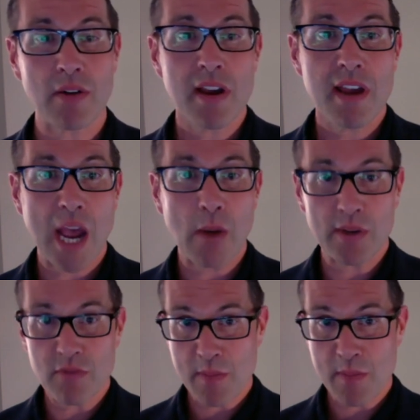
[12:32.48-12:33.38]
how we
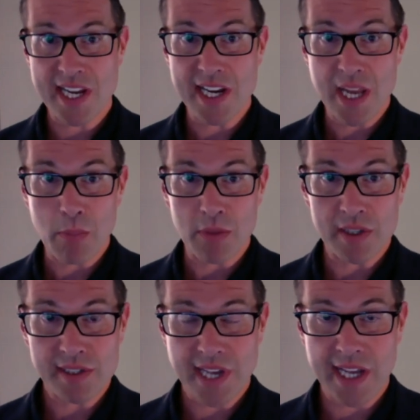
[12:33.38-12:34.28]
represent
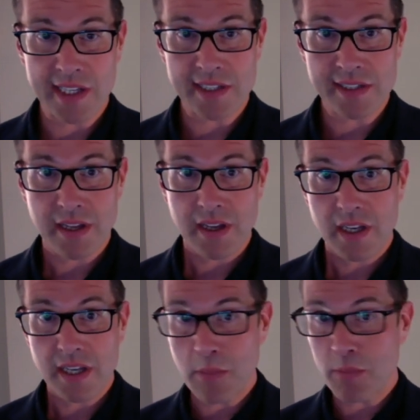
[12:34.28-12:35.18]
numbers as
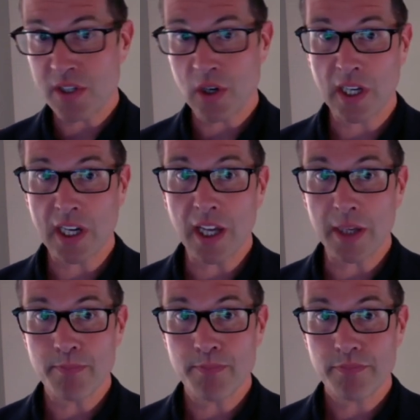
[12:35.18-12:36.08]
numbers along a line,
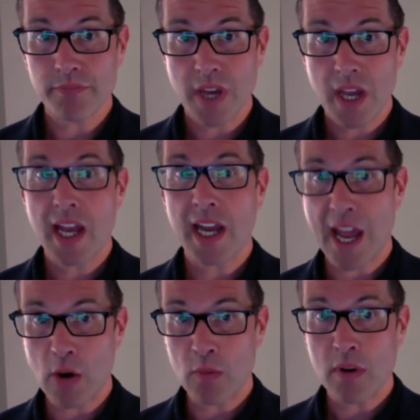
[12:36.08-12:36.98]
and
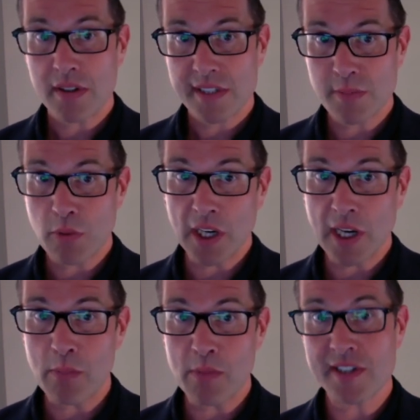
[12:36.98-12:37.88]
how smaller
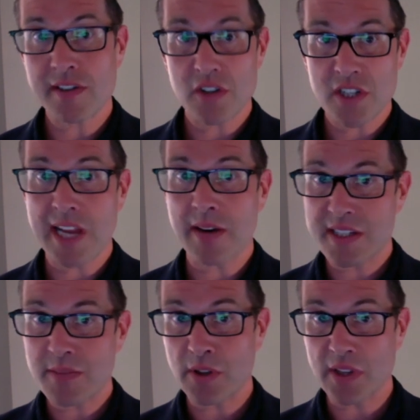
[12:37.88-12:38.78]
numbers tend
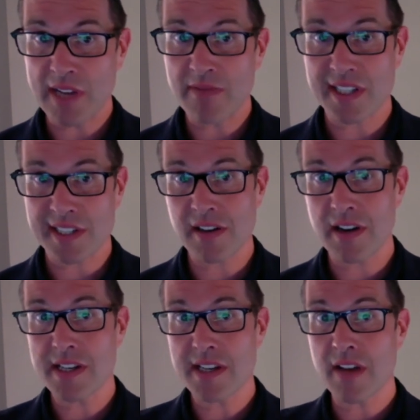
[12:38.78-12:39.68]
to be on the left-hand
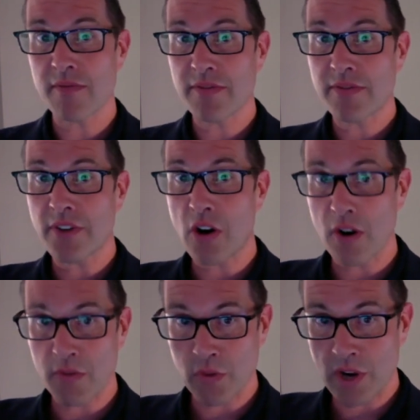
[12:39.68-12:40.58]
side, and far
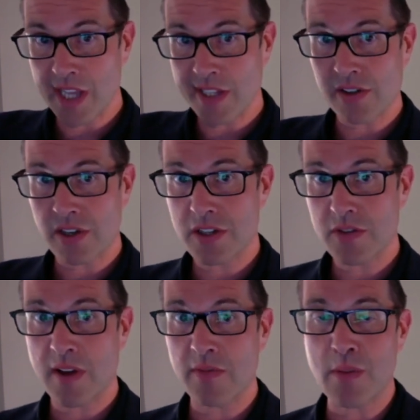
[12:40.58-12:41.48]
over the right-hand side,
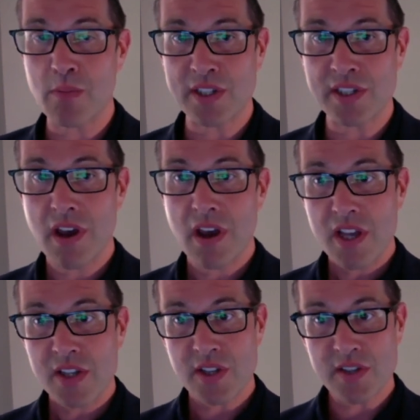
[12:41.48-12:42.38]
you have numbers.
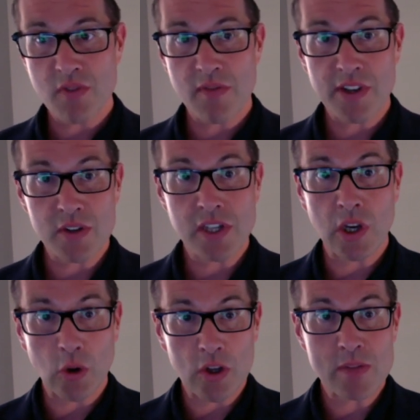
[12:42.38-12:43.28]
So this reveals a
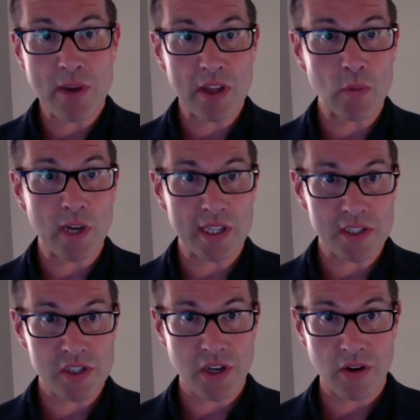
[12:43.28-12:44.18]
lot about the way this
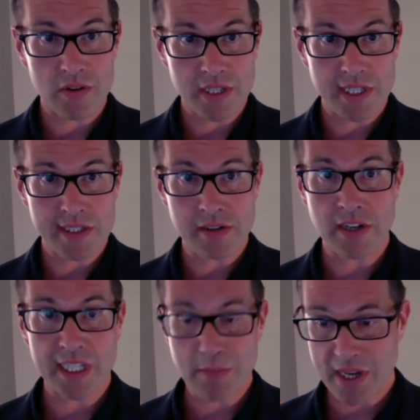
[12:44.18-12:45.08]
child is
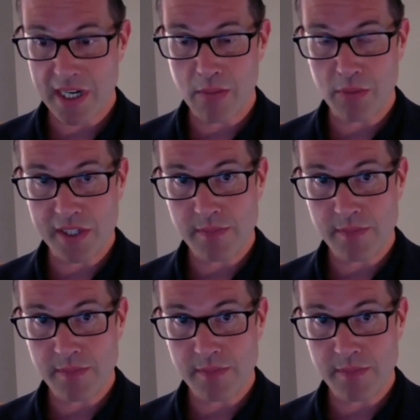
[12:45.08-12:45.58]
learning about numbers.